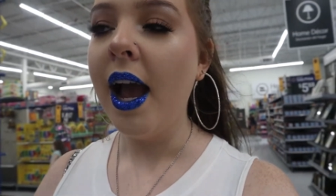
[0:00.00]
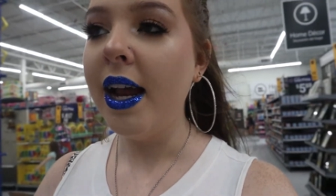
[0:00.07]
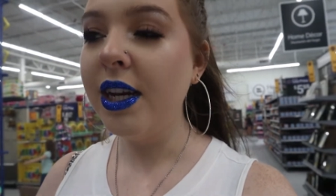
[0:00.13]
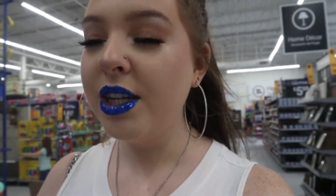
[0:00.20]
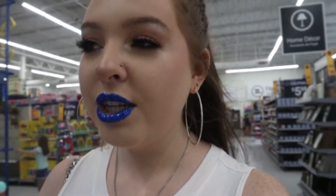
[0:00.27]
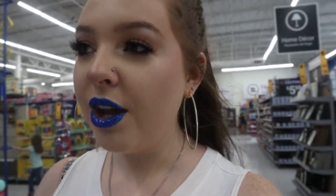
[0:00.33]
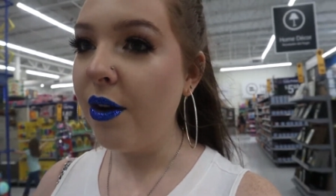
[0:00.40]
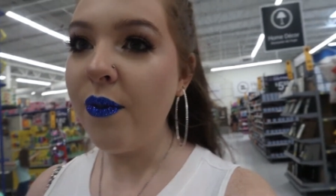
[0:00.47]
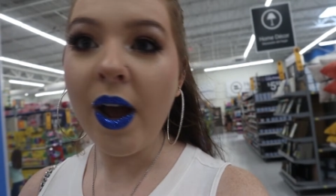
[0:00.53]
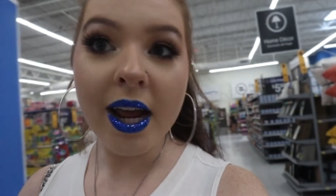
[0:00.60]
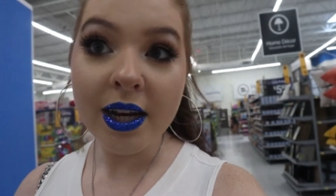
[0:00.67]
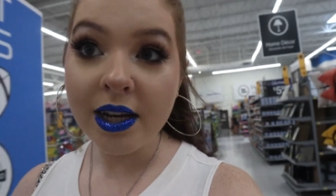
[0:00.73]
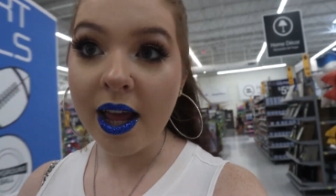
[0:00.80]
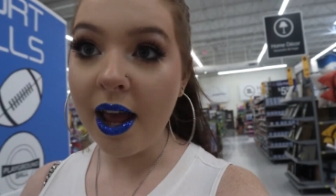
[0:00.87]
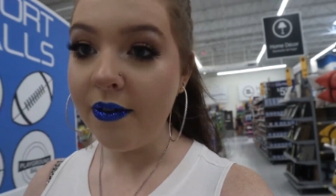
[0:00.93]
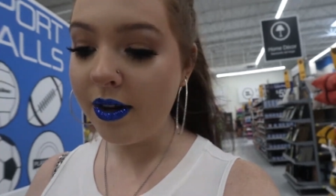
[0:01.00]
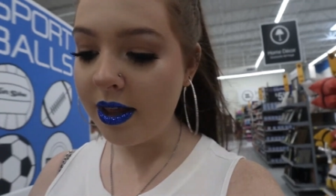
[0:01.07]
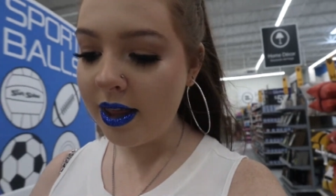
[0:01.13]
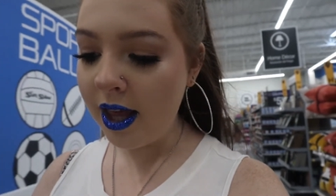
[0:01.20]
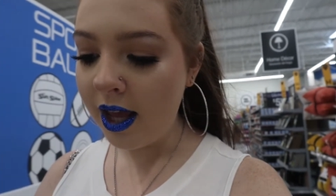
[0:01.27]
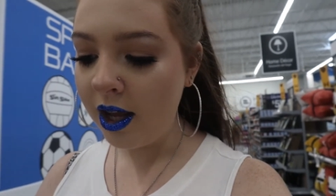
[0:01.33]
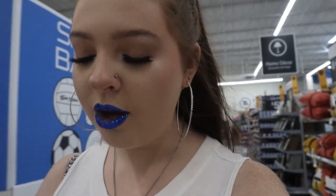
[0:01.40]
I need to go find
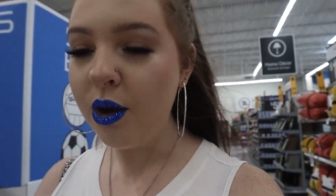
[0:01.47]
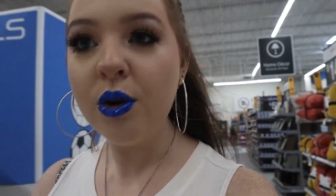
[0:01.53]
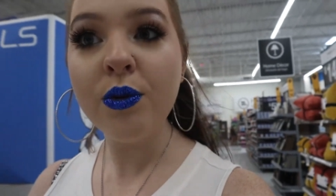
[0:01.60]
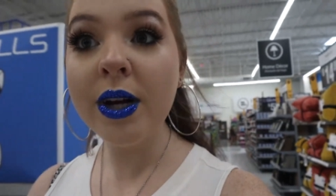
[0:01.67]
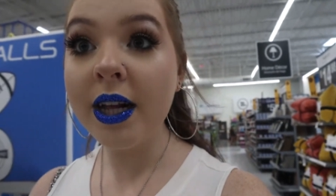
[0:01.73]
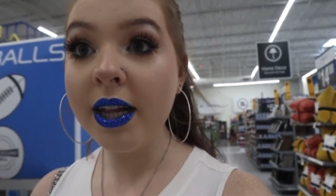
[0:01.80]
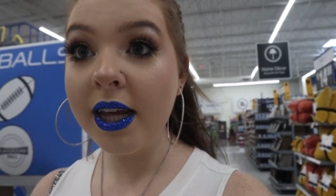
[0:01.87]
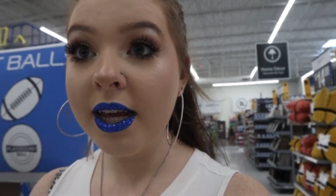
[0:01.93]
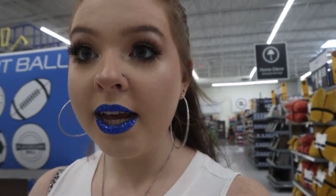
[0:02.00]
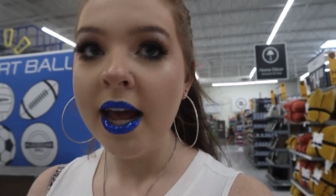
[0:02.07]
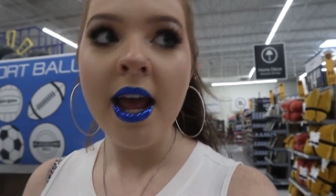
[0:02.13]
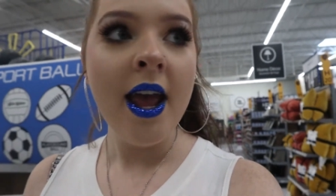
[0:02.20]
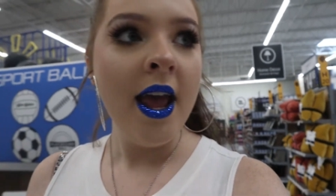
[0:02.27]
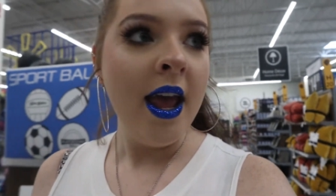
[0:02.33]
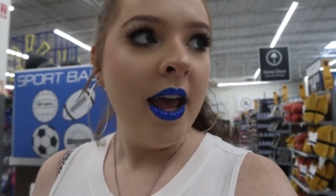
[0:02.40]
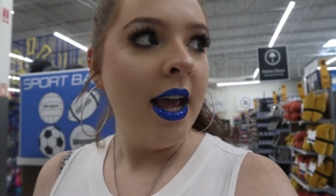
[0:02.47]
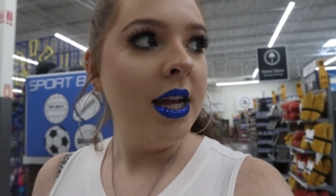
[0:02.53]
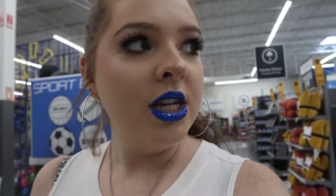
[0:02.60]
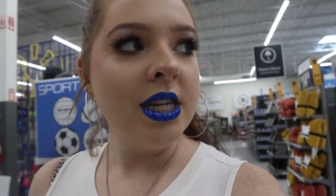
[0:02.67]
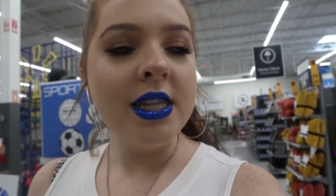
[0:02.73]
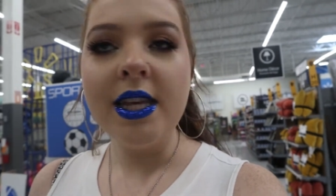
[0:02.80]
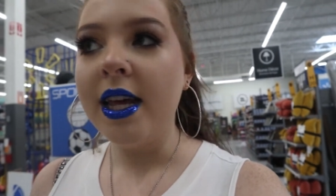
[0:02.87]
everything quickly
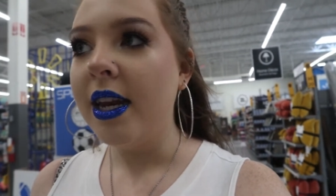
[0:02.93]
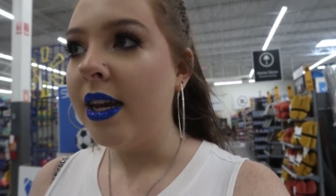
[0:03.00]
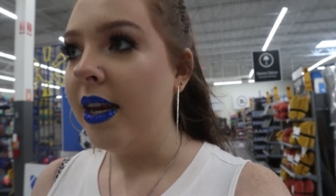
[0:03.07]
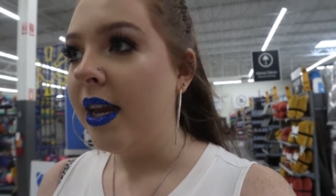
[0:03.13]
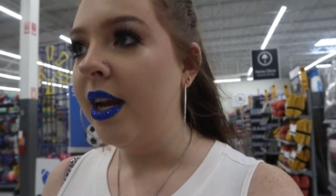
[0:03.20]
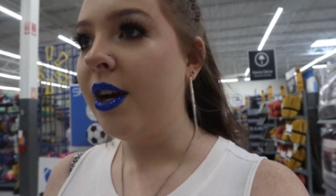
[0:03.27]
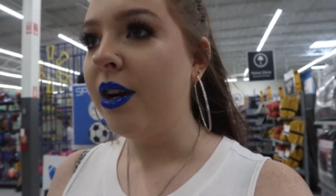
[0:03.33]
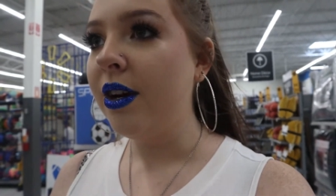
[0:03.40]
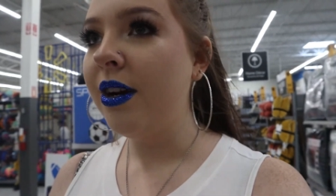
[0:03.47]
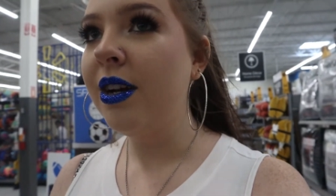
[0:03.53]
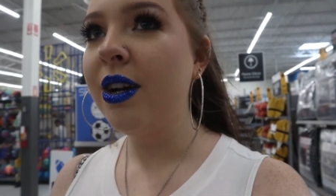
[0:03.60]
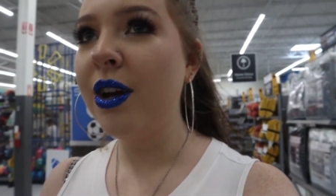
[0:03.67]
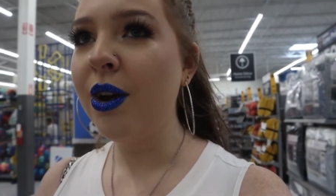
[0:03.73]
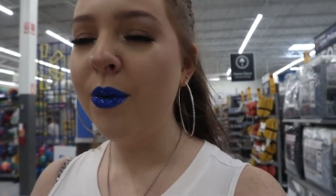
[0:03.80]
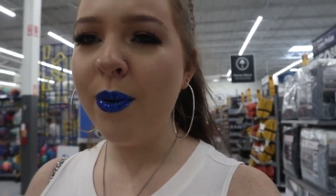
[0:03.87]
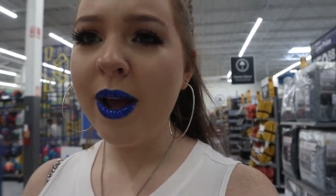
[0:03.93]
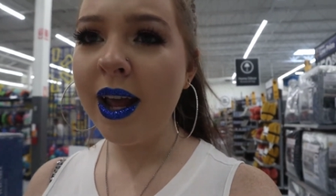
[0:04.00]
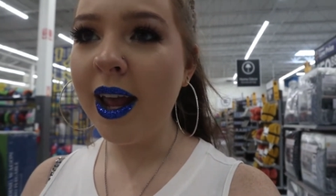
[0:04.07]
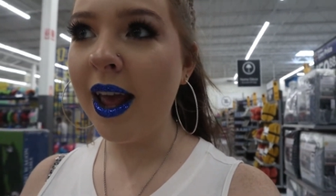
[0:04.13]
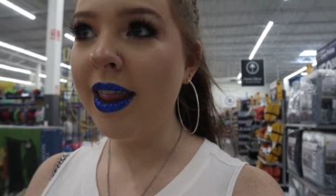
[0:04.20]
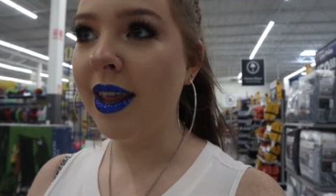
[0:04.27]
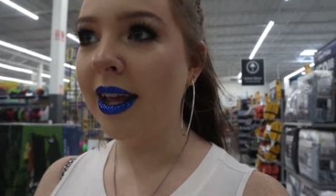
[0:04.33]
and just get in here
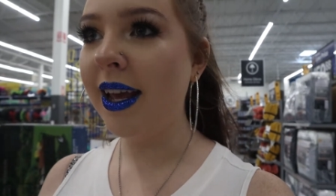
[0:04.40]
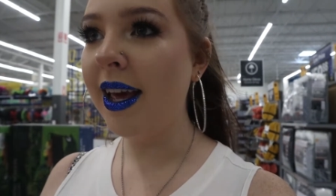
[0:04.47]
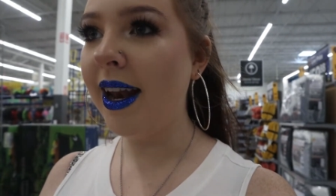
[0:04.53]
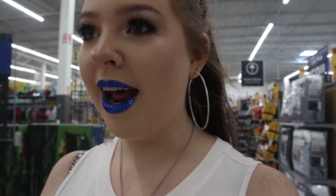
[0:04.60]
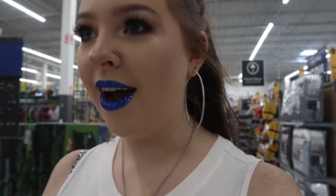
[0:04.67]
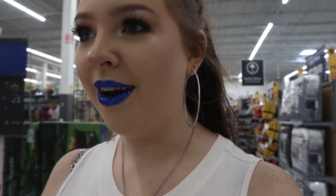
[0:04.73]
quick and then get